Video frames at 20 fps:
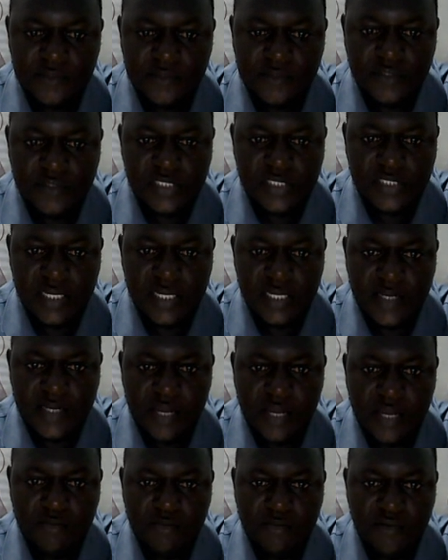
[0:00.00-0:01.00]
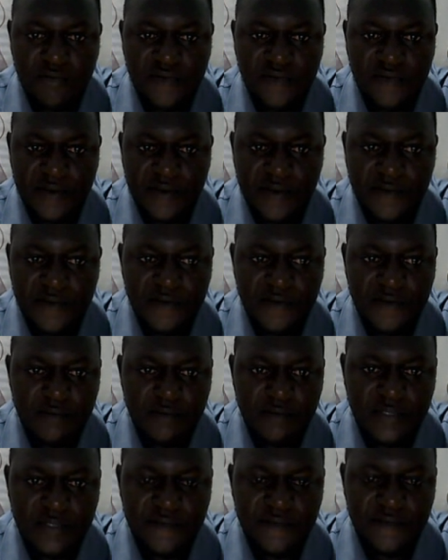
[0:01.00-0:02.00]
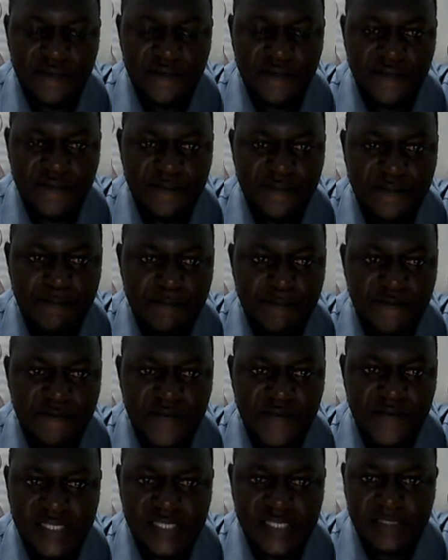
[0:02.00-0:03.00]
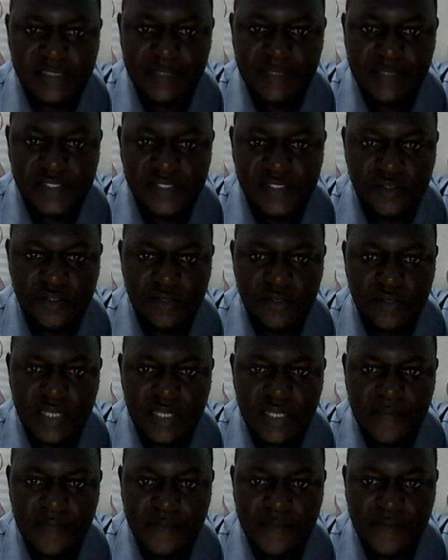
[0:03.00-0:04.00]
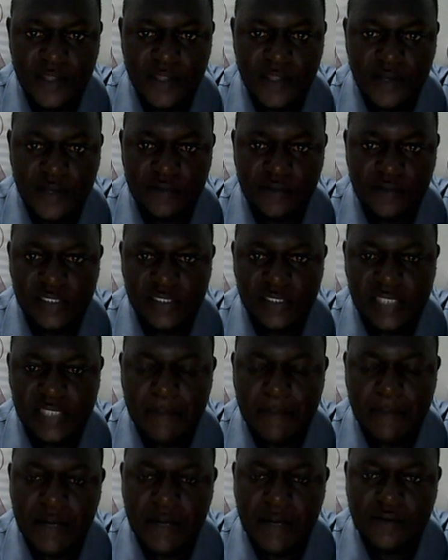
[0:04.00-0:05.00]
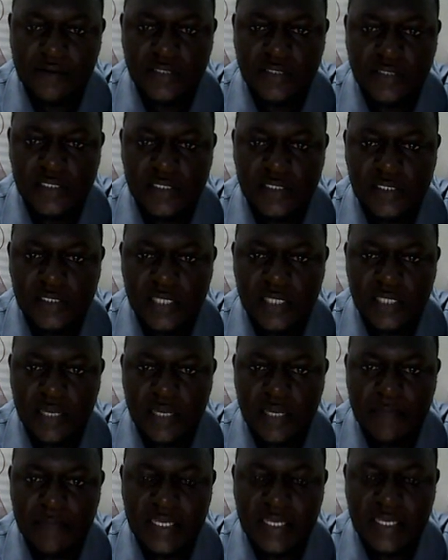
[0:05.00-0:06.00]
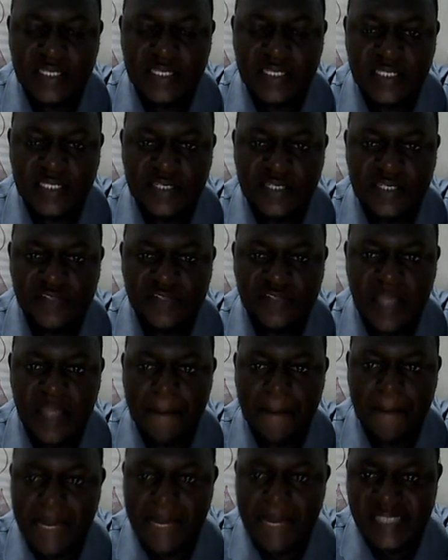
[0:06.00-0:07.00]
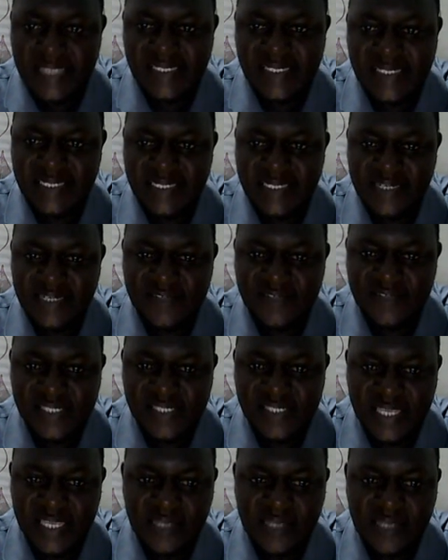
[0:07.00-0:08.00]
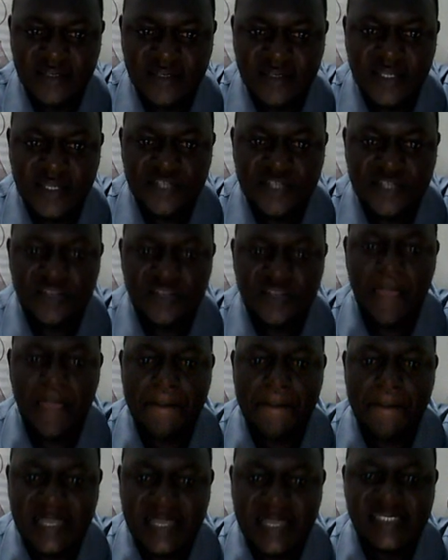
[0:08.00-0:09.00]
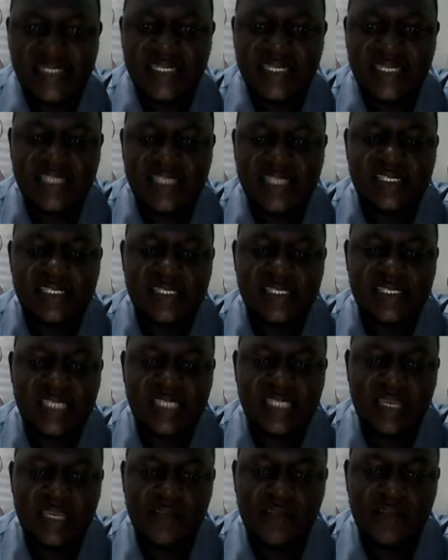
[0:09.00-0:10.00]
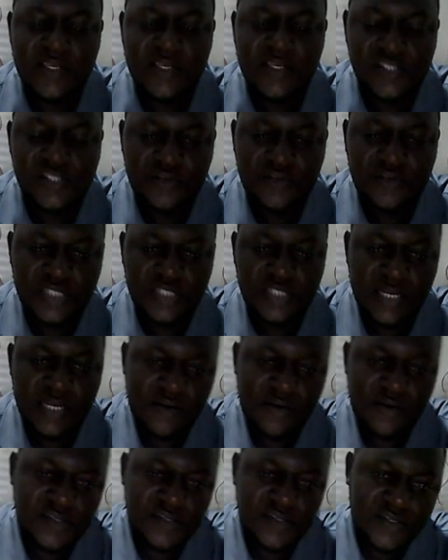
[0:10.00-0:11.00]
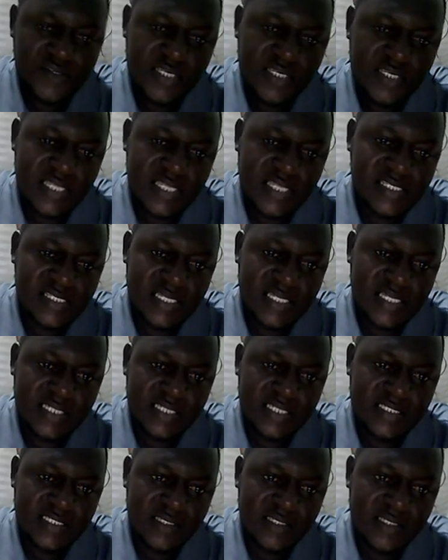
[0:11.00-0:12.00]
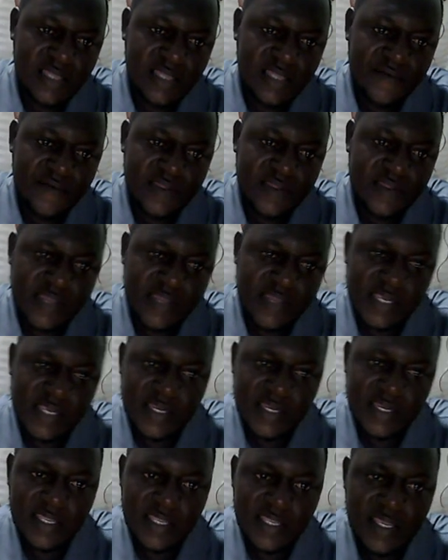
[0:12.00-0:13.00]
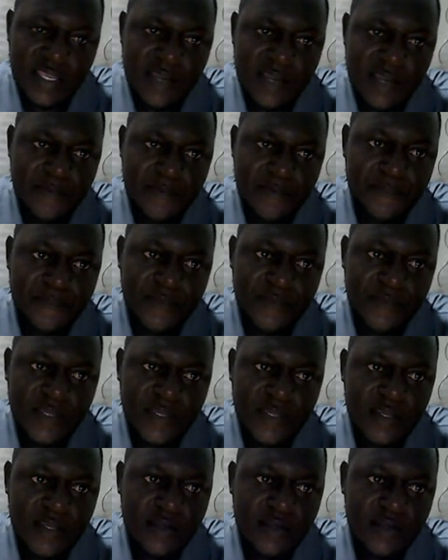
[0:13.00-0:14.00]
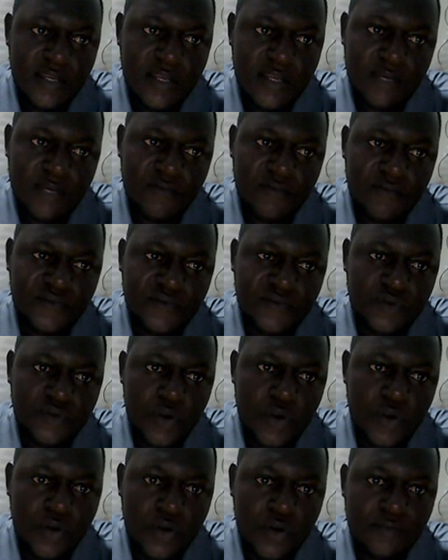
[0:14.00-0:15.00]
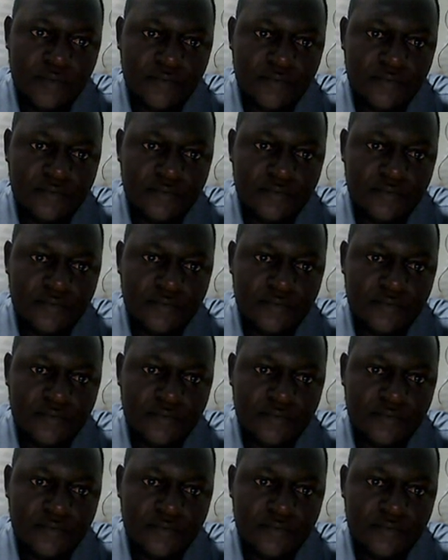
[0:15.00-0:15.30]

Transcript: We shall now move away from the first placeholder, which is about making changes in a master title style to a master text style. So we shall also just select everything in here, then move to home.